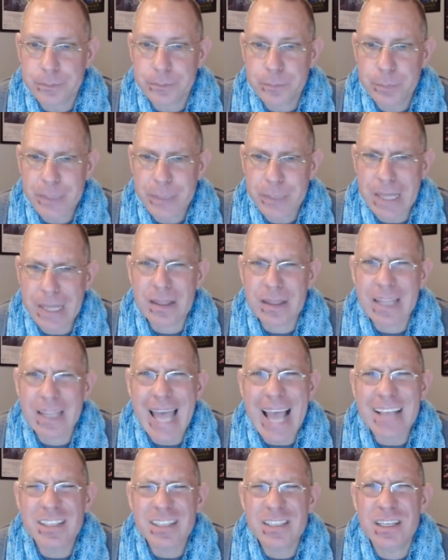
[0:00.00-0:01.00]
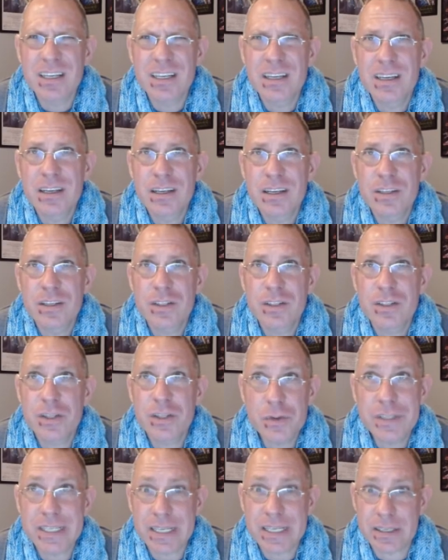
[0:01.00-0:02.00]
The last two
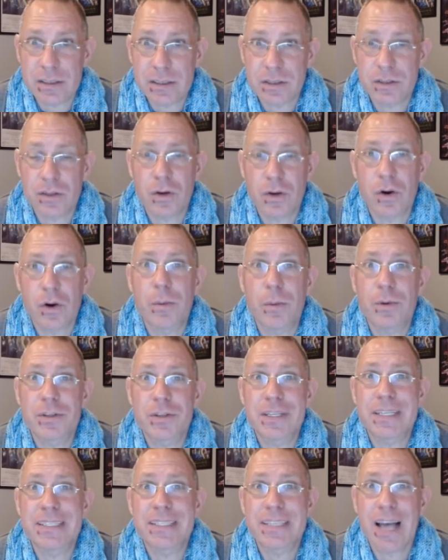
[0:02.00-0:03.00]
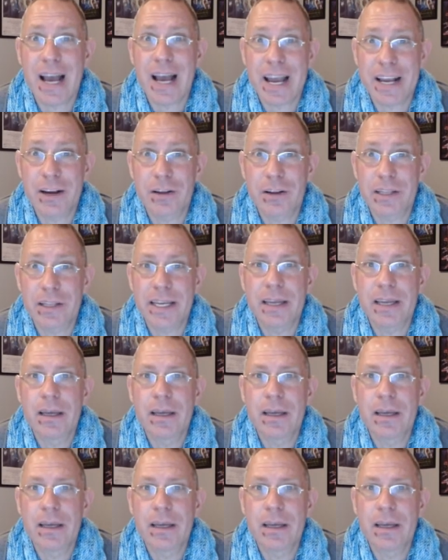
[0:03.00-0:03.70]
seasons are almost entirely